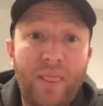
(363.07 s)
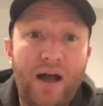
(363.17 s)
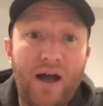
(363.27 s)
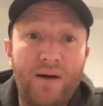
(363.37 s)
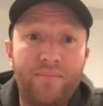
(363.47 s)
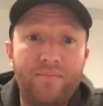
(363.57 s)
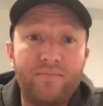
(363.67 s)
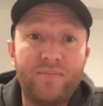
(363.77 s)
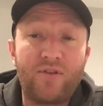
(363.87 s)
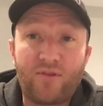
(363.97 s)

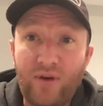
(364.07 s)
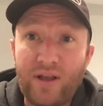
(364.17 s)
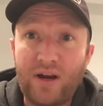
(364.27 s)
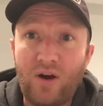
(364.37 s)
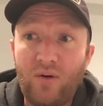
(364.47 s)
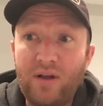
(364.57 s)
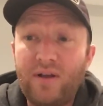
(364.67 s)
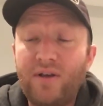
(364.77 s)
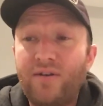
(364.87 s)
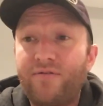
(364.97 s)
They're 3-0.
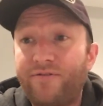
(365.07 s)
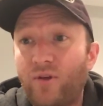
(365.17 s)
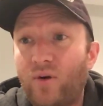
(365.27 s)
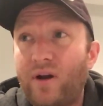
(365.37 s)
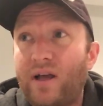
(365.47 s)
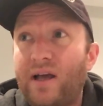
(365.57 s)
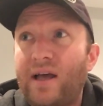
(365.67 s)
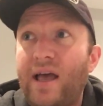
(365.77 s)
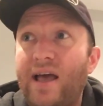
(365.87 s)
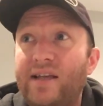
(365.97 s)

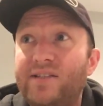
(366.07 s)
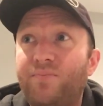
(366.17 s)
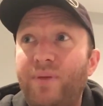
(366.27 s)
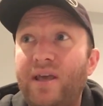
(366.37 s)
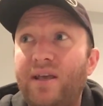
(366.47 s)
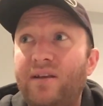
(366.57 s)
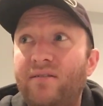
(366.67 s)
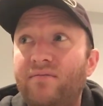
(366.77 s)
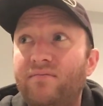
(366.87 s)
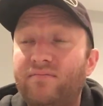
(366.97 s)
Florida has
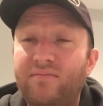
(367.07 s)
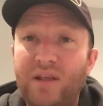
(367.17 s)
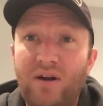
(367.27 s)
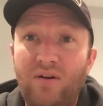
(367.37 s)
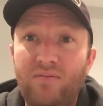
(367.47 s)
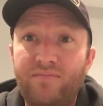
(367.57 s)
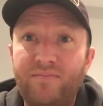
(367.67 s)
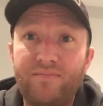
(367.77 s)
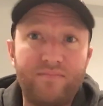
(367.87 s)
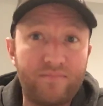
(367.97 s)
been, you know,
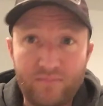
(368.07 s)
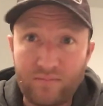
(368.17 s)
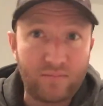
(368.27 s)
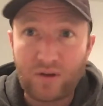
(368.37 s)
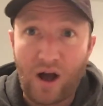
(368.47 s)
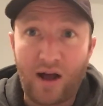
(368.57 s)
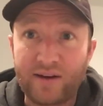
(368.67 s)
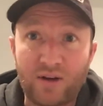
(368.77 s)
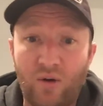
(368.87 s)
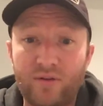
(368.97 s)
hot
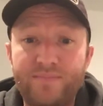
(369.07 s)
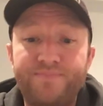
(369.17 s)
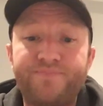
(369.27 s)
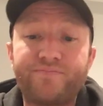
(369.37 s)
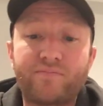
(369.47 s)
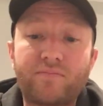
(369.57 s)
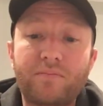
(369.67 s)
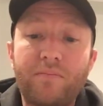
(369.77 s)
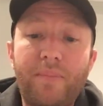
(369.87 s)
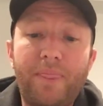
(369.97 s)
and cold.
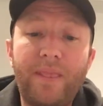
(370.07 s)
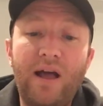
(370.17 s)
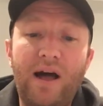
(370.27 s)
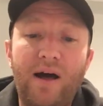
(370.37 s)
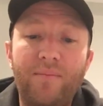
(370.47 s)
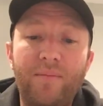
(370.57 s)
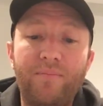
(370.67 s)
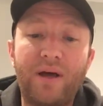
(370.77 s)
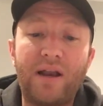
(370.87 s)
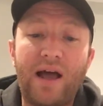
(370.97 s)

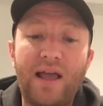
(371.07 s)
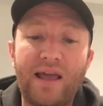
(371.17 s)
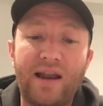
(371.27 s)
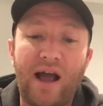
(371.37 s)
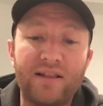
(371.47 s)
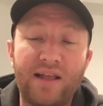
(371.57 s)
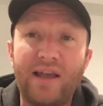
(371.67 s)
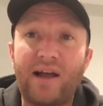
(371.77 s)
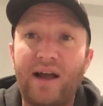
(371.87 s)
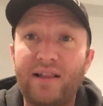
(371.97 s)
But again, I
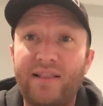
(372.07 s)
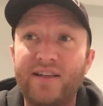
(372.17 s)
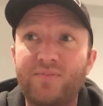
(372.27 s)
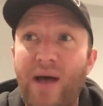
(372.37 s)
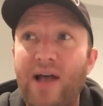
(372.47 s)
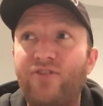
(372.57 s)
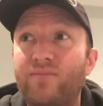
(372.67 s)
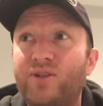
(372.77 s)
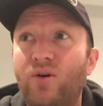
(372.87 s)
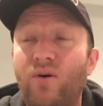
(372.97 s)
like this
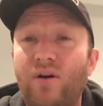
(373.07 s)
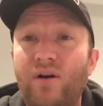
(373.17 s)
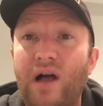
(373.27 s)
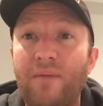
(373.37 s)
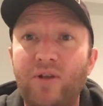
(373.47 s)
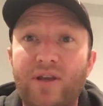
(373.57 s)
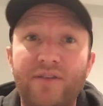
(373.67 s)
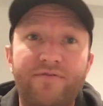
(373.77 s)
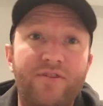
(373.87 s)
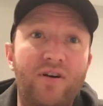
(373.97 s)
matchup. So I'm
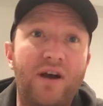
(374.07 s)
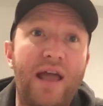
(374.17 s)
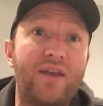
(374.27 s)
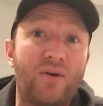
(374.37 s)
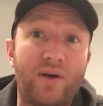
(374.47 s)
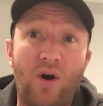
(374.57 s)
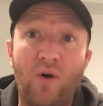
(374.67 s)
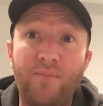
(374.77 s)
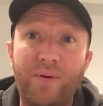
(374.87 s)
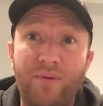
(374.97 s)
looking for, you know, at
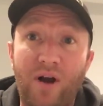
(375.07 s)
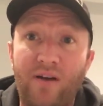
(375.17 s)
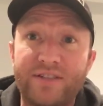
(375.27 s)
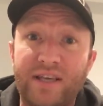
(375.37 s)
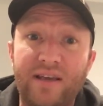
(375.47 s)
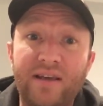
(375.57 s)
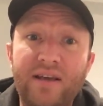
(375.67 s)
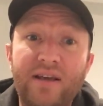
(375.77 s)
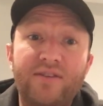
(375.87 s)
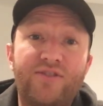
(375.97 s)
home, Bobrovsky
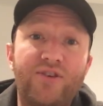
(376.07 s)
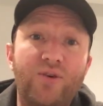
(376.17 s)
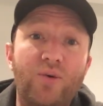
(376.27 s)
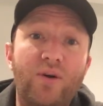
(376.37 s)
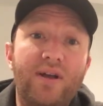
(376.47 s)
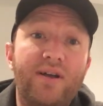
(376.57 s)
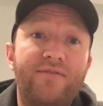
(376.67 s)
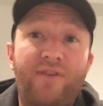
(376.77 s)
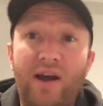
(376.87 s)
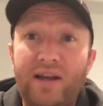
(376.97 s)
to
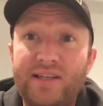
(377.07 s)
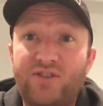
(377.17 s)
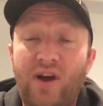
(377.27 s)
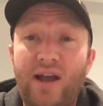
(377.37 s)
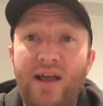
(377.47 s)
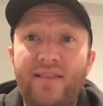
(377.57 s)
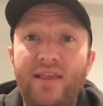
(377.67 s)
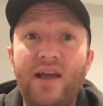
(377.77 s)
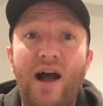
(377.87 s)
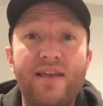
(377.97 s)
find his stride. I
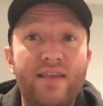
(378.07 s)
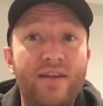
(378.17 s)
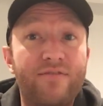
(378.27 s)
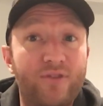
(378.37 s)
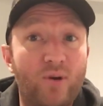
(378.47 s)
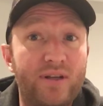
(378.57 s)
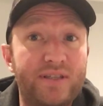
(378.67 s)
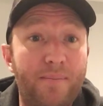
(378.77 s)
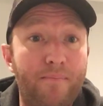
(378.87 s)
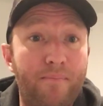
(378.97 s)
think Florida's
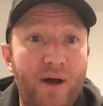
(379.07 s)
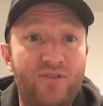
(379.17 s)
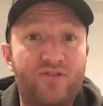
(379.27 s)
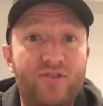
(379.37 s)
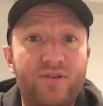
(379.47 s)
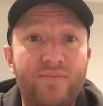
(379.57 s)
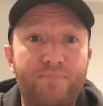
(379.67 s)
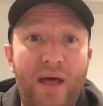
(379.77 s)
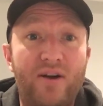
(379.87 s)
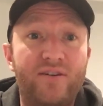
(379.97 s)
a much
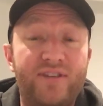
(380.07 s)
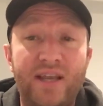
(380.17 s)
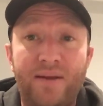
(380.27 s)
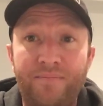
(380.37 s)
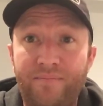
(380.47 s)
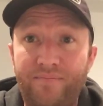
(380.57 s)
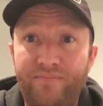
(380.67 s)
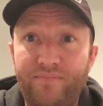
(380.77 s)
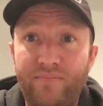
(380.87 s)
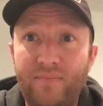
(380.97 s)
better team
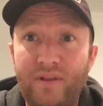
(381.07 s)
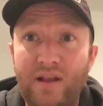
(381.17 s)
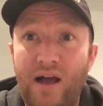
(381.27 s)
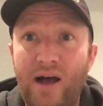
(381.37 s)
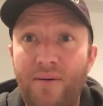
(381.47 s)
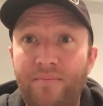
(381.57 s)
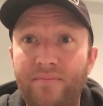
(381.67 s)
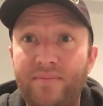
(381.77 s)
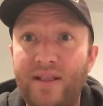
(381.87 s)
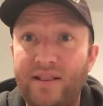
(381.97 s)

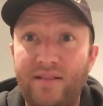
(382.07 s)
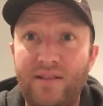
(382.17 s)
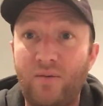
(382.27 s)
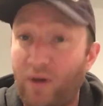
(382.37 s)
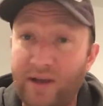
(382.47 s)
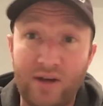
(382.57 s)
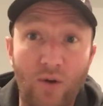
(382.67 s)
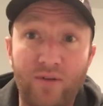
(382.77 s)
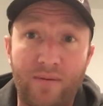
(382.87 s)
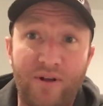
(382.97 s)
than, well, I
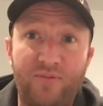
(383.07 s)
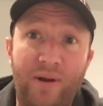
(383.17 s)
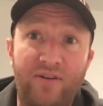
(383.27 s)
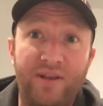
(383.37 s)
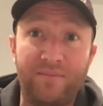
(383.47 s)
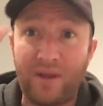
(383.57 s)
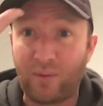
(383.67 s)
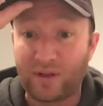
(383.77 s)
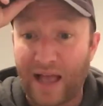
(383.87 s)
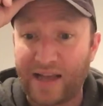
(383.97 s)
know they're a much better team than they
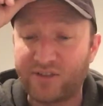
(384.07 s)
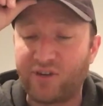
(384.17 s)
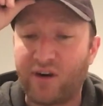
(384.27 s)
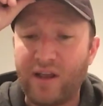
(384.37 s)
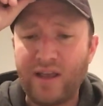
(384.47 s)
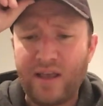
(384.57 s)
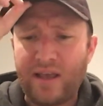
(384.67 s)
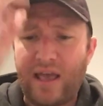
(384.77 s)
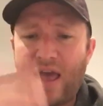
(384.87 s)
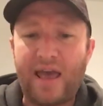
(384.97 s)
were last year.
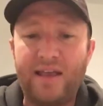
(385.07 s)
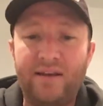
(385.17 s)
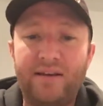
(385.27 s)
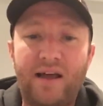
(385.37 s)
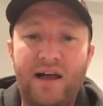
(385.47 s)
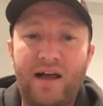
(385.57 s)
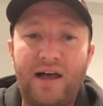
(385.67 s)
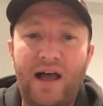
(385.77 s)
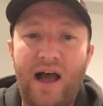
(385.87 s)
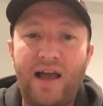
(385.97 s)
And
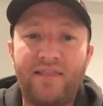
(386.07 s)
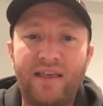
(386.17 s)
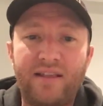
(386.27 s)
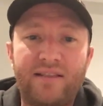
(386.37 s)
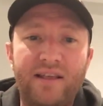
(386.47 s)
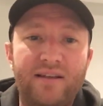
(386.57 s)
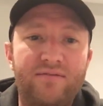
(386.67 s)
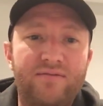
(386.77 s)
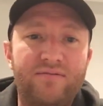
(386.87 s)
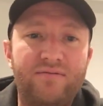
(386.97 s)
I think that,
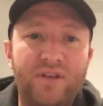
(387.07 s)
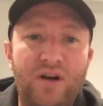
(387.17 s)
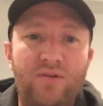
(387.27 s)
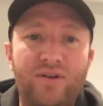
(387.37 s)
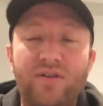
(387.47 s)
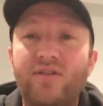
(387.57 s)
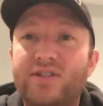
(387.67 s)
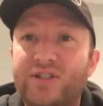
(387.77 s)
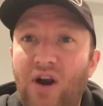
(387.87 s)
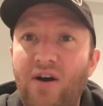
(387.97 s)
you know, they're
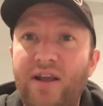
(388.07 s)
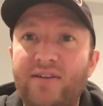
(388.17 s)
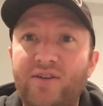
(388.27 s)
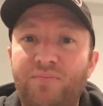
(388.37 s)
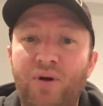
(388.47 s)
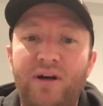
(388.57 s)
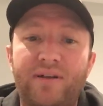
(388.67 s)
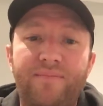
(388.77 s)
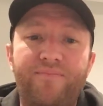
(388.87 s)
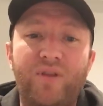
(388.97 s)
starting to put
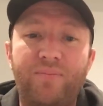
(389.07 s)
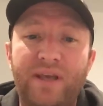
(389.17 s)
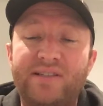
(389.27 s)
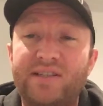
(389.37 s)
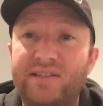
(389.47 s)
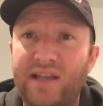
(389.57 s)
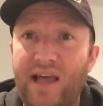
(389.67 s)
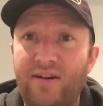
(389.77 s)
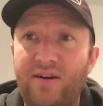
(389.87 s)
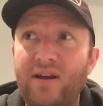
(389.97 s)
the pieces
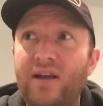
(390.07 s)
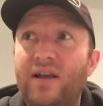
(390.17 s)
together.